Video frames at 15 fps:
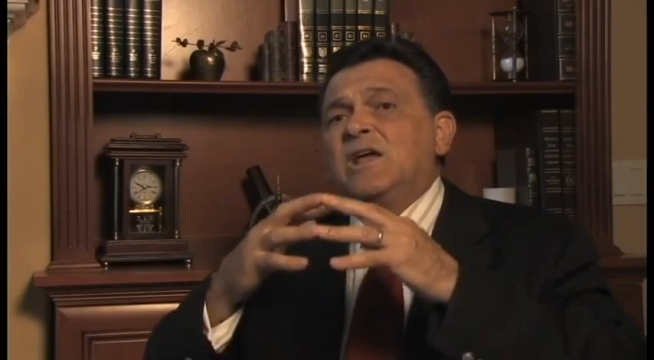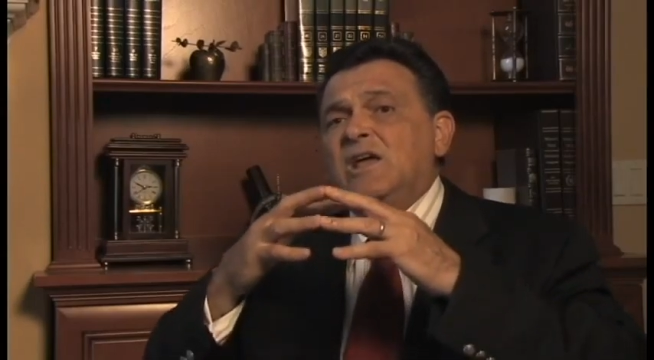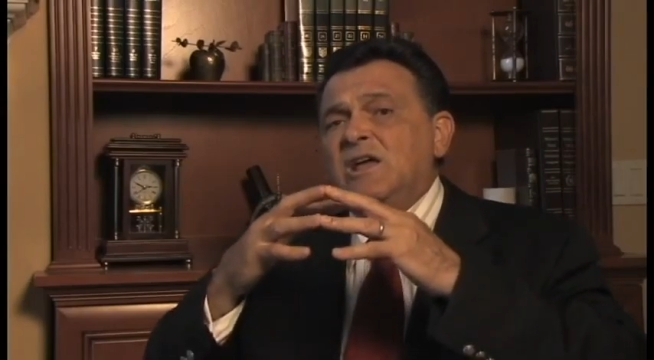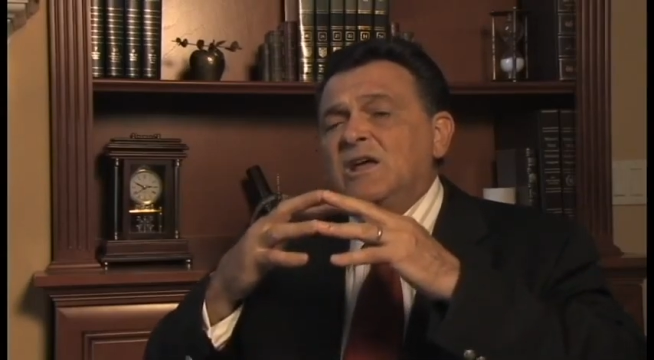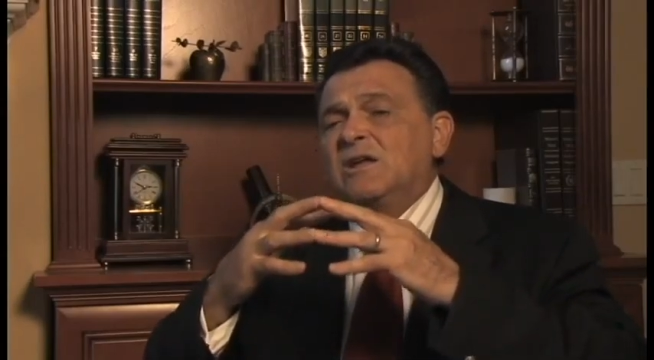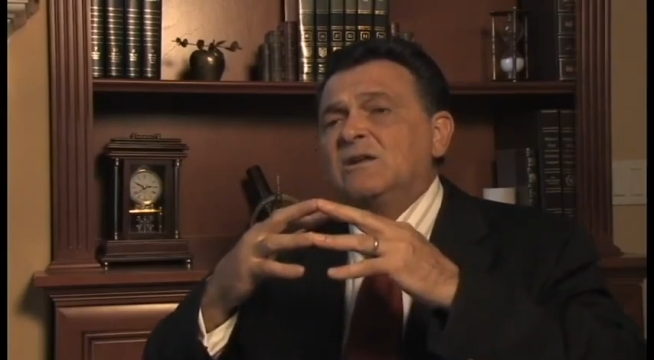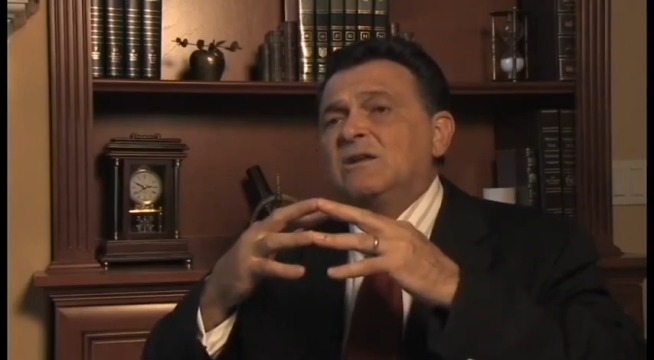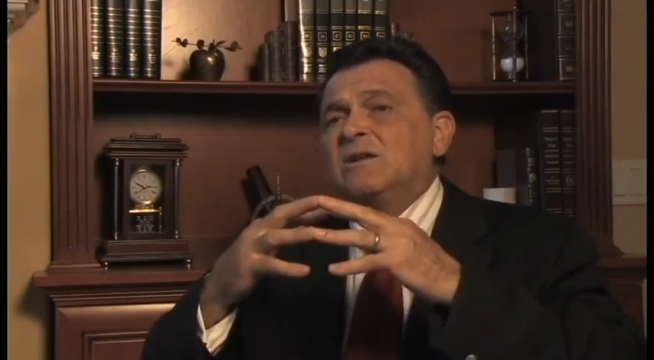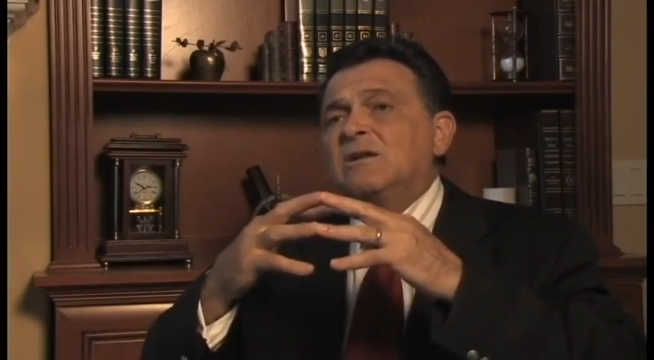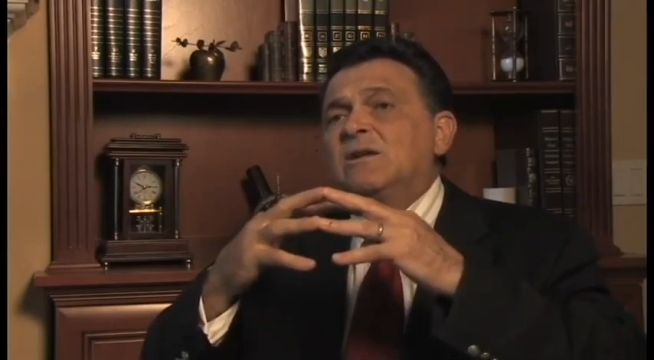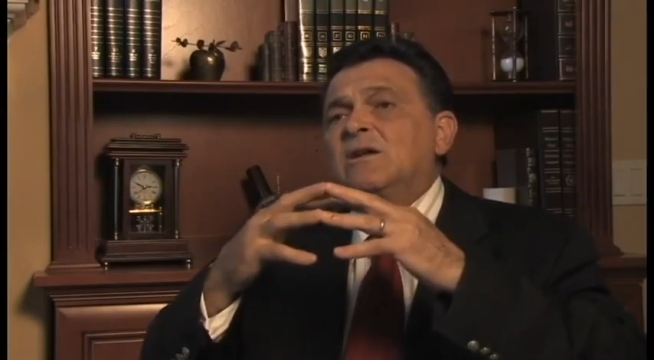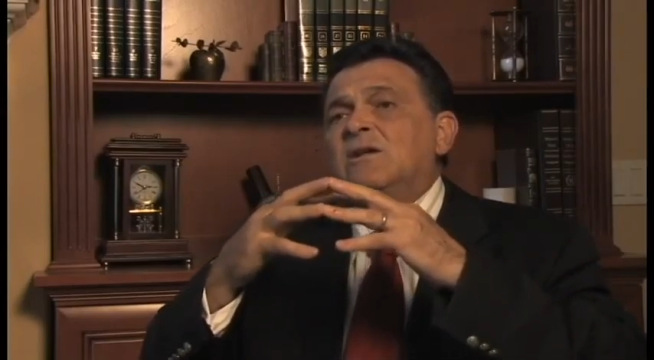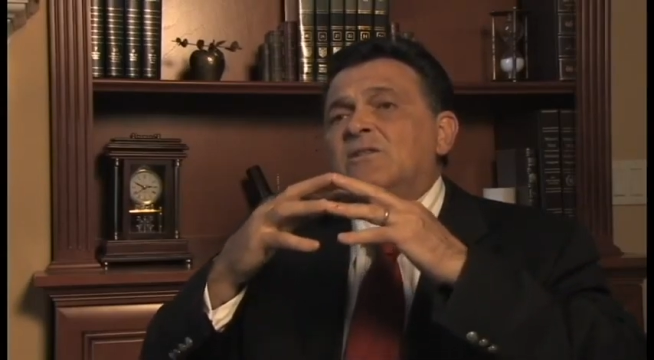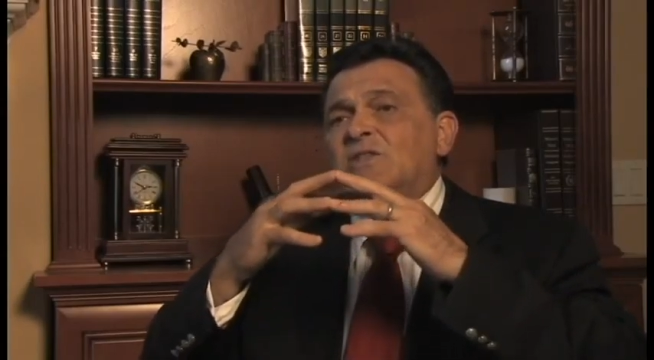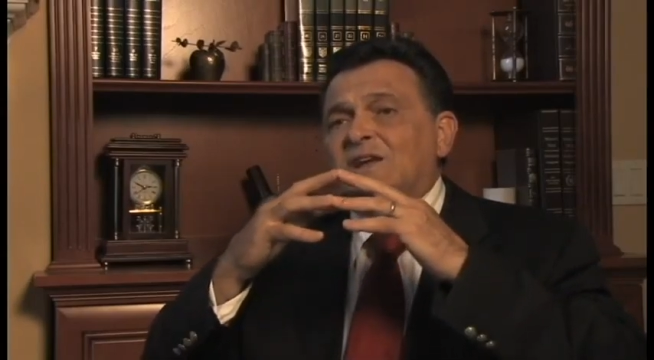in
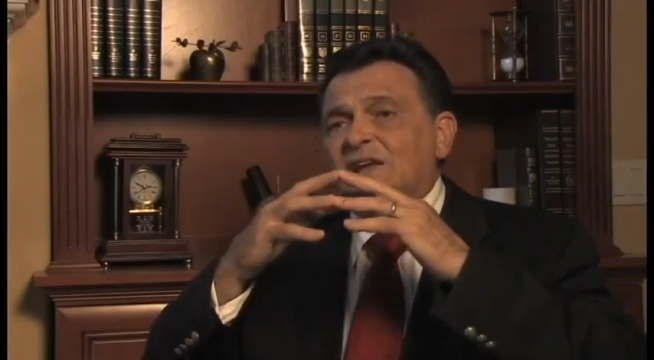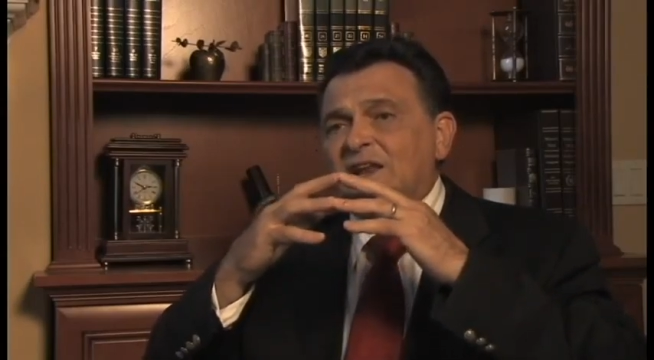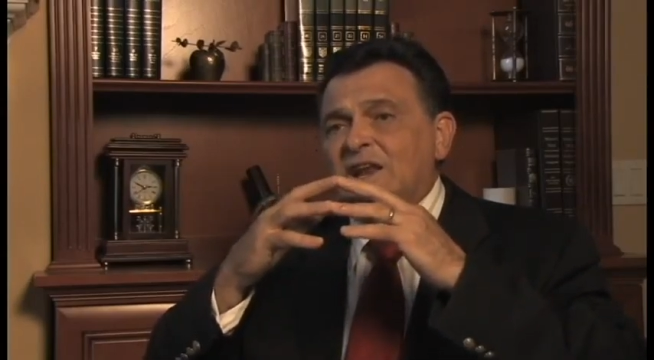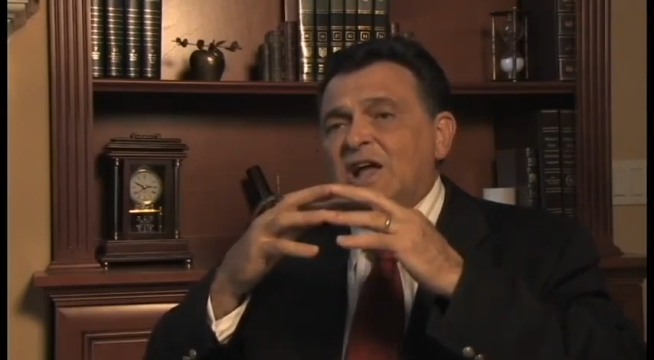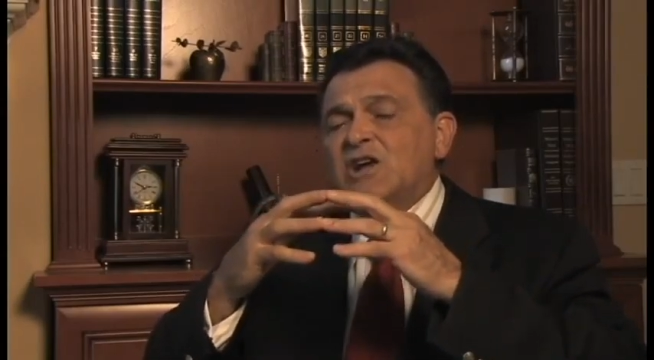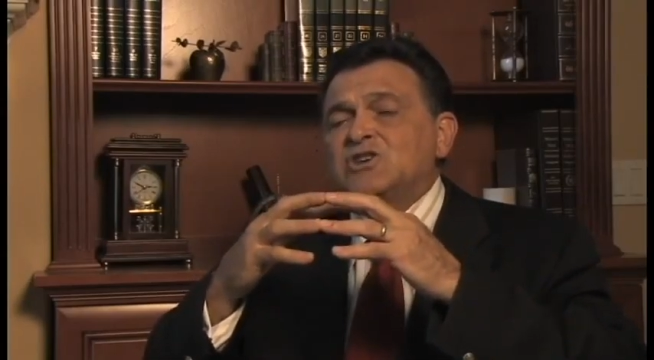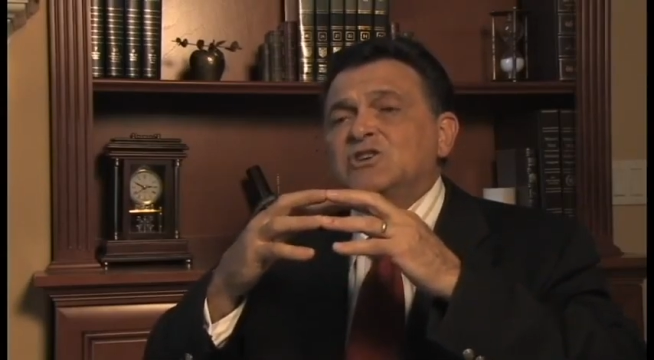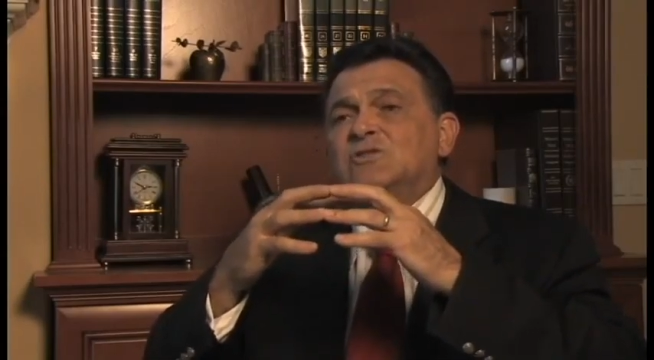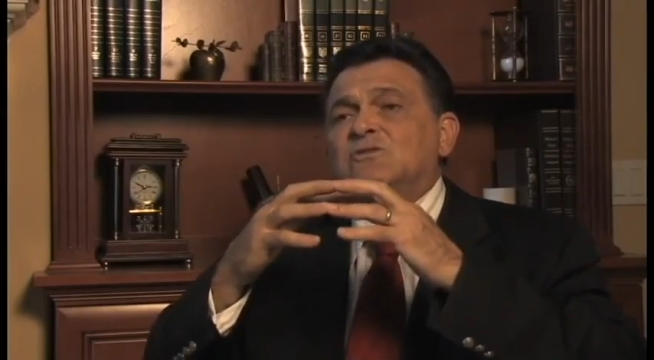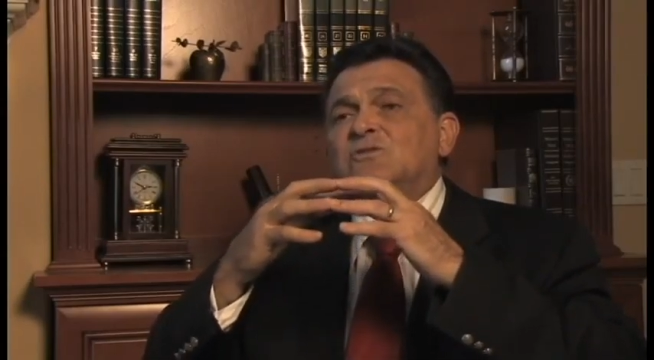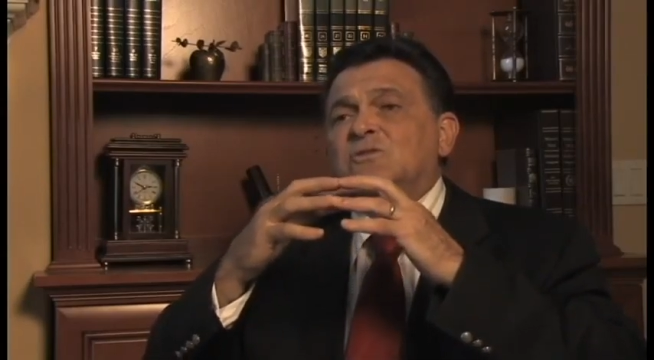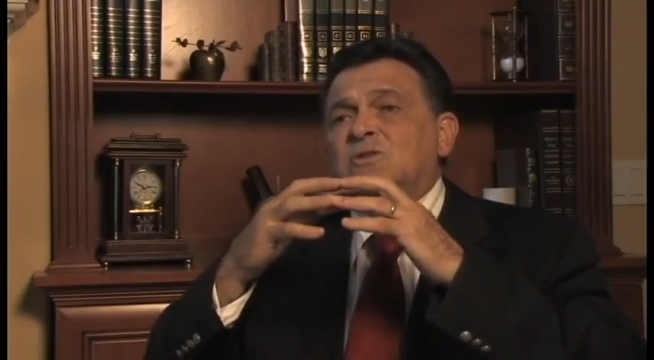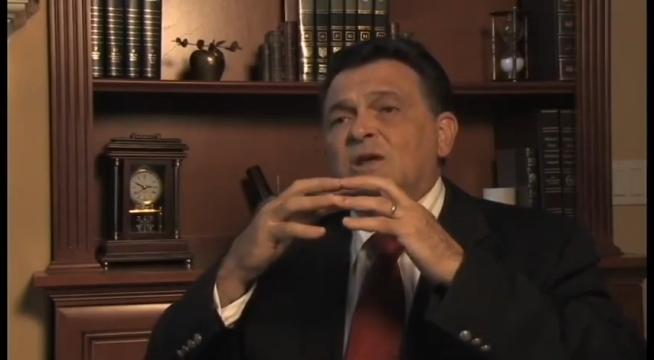the connections